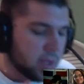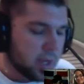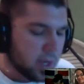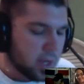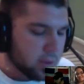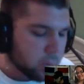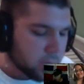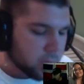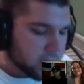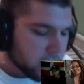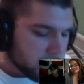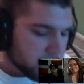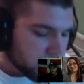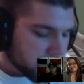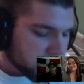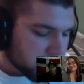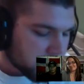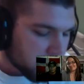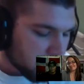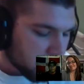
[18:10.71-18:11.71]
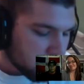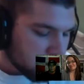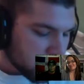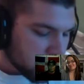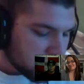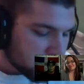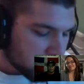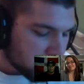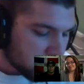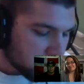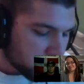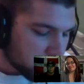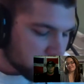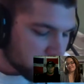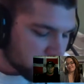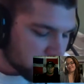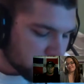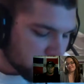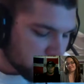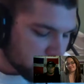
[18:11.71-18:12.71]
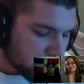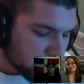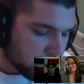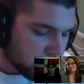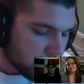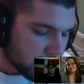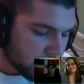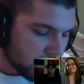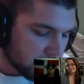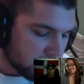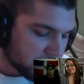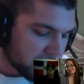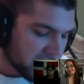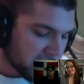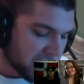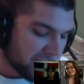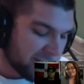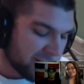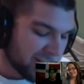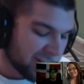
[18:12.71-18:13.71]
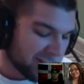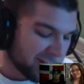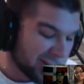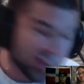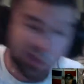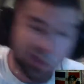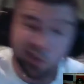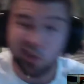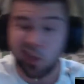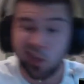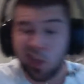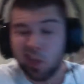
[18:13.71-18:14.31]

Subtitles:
other ones that you just start meshing 3 or 4 different colors together don't look good.